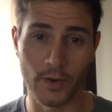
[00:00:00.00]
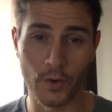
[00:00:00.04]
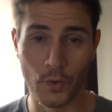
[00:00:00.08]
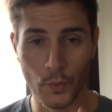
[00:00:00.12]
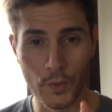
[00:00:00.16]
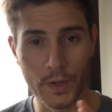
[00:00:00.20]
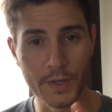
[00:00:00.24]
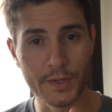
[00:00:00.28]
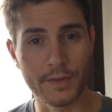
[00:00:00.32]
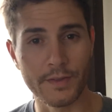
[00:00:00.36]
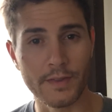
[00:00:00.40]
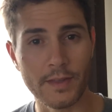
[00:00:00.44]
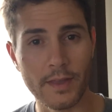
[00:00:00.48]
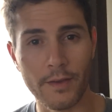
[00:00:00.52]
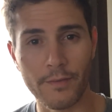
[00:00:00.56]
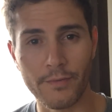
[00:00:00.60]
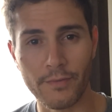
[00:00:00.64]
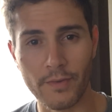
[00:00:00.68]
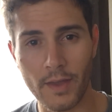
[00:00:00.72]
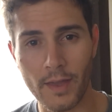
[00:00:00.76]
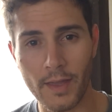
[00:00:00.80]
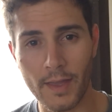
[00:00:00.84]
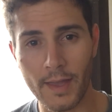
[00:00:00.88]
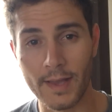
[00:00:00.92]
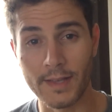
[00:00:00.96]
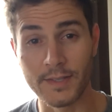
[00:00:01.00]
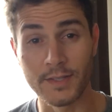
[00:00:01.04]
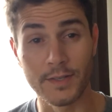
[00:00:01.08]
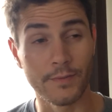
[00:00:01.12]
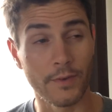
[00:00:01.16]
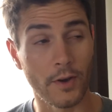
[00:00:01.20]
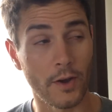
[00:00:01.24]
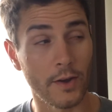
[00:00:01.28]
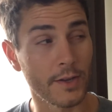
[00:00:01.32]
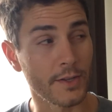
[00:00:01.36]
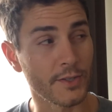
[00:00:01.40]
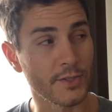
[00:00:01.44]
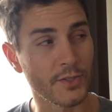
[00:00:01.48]
according to the FAA, as of
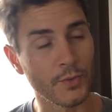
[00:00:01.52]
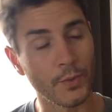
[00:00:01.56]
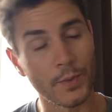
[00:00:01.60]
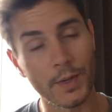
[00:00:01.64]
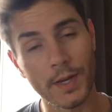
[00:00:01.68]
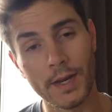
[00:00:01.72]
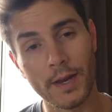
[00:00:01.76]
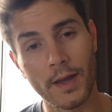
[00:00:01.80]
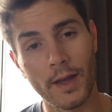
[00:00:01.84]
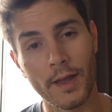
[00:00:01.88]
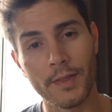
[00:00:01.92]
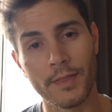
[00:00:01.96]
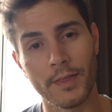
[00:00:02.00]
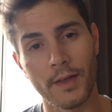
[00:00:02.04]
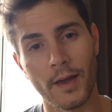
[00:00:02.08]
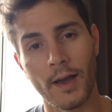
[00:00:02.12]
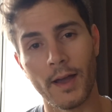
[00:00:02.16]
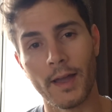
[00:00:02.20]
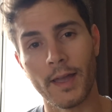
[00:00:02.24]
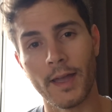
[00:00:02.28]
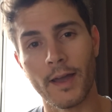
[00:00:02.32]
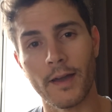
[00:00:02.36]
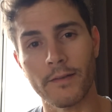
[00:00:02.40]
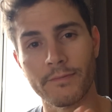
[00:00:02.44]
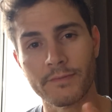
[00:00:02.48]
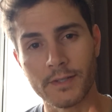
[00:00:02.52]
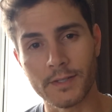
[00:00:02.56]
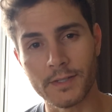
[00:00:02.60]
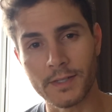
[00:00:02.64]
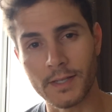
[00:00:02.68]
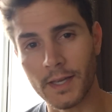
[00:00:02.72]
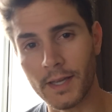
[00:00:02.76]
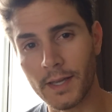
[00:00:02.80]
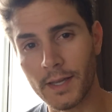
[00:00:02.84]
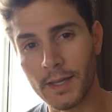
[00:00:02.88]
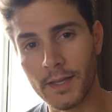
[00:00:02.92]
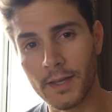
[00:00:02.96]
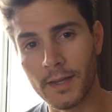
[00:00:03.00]
August 29th, I have to
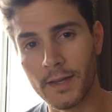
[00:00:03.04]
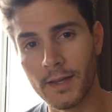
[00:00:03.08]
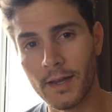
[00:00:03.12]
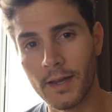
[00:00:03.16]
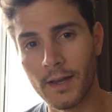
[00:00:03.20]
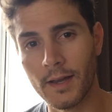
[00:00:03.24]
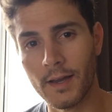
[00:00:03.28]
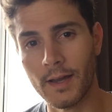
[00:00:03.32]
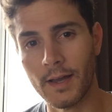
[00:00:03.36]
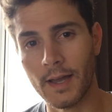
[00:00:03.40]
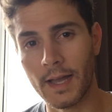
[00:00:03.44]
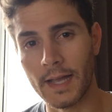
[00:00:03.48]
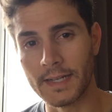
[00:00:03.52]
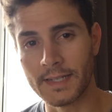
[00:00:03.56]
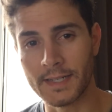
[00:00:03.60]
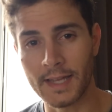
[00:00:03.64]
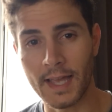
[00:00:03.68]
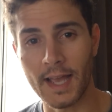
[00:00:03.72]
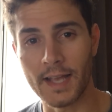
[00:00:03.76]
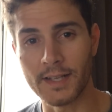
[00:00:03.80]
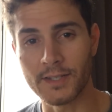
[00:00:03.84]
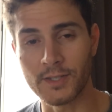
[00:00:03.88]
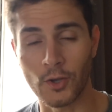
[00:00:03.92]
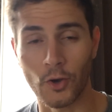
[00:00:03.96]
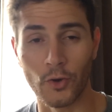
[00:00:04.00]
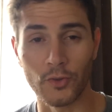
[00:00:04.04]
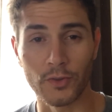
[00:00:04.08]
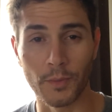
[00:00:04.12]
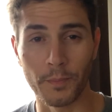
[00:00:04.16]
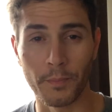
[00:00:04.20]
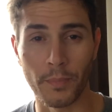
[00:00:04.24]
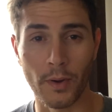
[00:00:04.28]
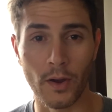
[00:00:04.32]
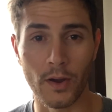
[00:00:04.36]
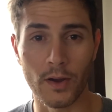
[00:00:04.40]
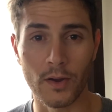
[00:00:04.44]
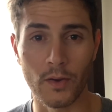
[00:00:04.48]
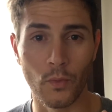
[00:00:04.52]
take a test called the
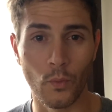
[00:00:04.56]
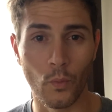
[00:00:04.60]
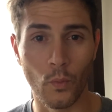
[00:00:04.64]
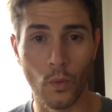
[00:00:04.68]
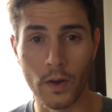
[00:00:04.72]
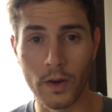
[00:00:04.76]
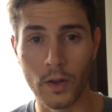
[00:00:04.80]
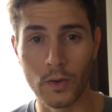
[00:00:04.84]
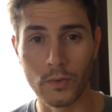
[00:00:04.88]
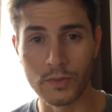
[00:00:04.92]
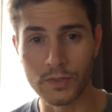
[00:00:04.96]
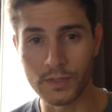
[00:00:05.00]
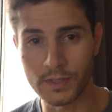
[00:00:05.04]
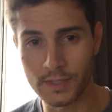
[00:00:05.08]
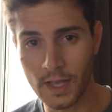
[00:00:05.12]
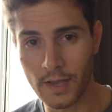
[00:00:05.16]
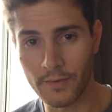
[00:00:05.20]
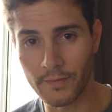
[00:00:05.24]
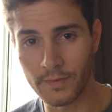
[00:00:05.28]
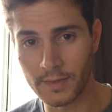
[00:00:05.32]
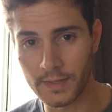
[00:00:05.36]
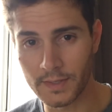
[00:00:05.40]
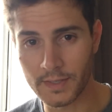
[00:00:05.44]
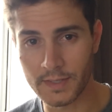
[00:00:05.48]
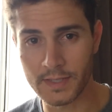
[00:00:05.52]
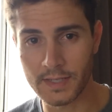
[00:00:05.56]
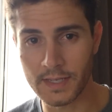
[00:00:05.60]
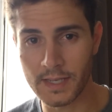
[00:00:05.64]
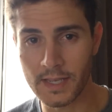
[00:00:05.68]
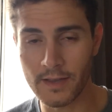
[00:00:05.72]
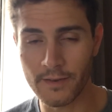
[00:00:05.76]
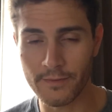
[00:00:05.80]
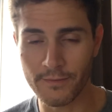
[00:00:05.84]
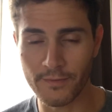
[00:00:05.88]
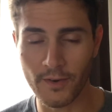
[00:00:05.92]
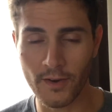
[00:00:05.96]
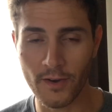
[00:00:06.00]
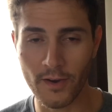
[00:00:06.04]
Part 107, the
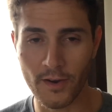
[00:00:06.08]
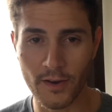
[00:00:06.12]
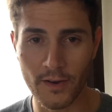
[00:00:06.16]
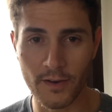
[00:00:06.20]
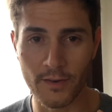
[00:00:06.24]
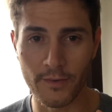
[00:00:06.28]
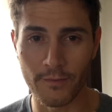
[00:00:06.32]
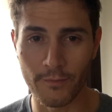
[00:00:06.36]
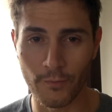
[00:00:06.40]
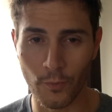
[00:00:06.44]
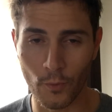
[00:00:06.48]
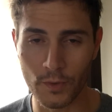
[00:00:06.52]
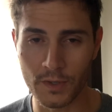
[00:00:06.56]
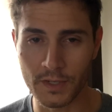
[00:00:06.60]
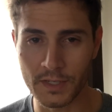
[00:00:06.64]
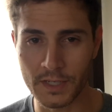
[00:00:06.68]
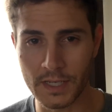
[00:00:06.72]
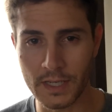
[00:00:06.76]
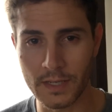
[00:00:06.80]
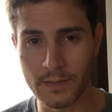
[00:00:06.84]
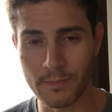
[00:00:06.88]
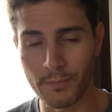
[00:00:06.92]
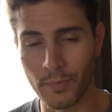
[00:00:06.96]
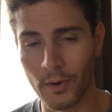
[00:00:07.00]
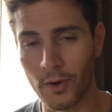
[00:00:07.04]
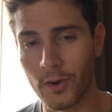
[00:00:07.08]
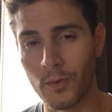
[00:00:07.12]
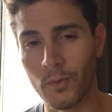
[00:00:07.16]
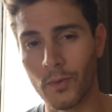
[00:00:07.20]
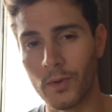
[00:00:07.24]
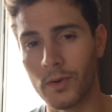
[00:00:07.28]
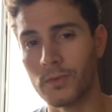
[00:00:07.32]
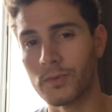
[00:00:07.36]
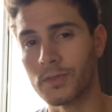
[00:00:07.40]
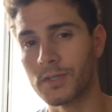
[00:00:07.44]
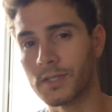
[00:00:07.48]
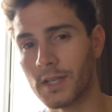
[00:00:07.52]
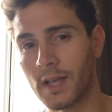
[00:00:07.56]
CFR 14 Part
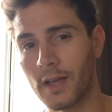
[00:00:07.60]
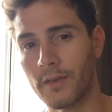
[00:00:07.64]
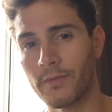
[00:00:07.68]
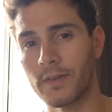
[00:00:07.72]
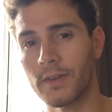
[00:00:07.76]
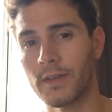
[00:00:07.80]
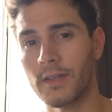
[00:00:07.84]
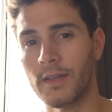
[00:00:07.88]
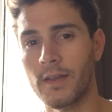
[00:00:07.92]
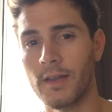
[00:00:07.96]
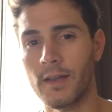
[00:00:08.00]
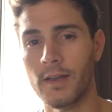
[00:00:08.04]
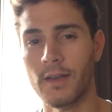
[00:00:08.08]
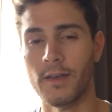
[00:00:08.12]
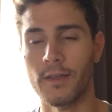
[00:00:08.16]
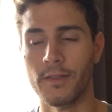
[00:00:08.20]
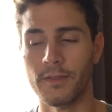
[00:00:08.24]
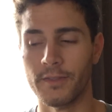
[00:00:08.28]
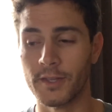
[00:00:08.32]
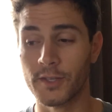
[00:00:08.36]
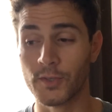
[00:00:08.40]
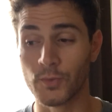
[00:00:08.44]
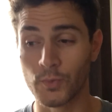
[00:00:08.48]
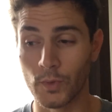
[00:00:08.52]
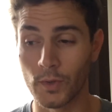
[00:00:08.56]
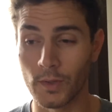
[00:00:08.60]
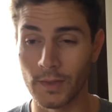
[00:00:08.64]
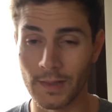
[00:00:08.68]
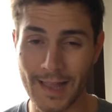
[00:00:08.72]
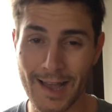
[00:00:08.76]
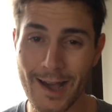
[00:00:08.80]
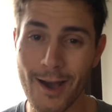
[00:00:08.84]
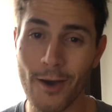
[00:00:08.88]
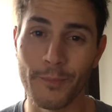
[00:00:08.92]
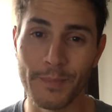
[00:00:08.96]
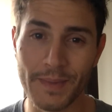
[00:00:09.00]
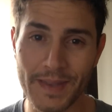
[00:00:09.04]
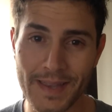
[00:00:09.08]
107. This will
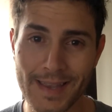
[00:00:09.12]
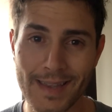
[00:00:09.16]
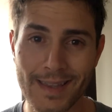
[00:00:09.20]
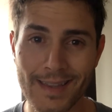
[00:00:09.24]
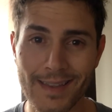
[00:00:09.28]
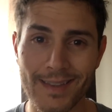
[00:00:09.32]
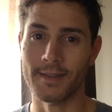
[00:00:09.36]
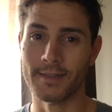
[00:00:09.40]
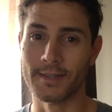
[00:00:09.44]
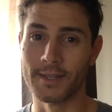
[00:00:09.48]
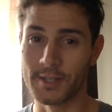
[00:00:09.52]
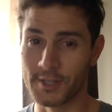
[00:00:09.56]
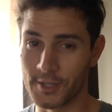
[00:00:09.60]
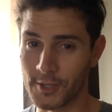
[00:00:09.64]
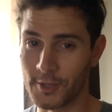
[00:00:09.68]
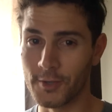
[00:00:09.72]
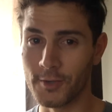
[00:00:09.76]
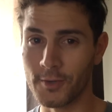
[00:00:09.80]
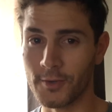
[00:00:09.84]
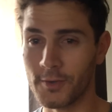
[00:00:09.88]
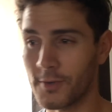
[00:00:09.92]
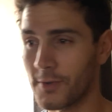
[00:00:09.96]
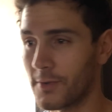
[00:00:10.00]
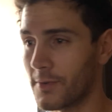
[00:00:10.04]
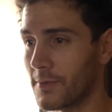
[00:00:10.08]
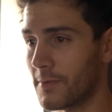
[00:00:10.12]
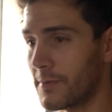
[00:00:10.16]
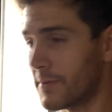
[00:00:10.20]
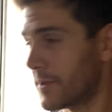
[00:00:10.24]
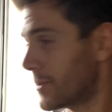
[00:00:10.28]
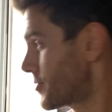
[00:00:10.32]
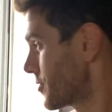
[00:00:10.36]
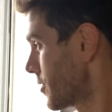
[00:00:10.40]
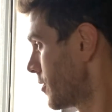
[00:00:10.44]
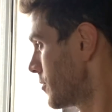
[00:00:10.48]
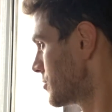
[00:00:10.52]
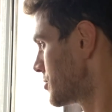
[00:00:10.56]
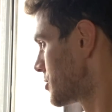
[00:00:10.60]
allow me to do the
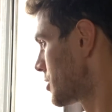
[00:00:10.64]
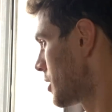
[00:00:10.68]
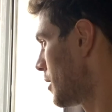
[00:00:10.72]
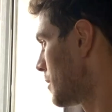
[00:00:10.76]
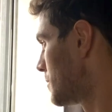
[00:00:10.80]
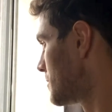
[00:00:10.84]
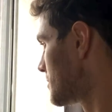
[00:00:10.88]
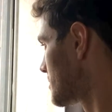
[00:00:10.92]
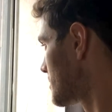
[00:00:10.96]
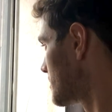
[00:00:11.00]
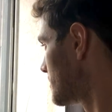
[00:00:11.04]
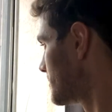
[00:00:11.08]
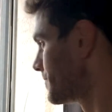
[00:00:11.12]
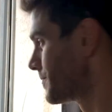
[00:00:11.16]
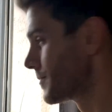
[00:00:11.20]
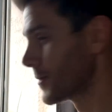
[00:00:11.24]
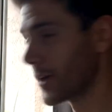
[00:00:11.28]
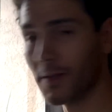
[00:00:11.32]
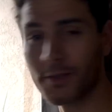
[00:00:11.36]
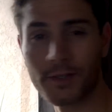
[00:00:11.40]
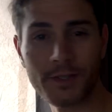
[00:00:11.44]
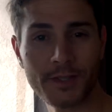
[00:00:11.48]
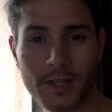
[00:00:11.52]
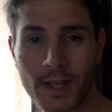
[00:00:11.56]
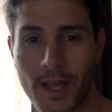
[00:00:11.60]
drone jobs on the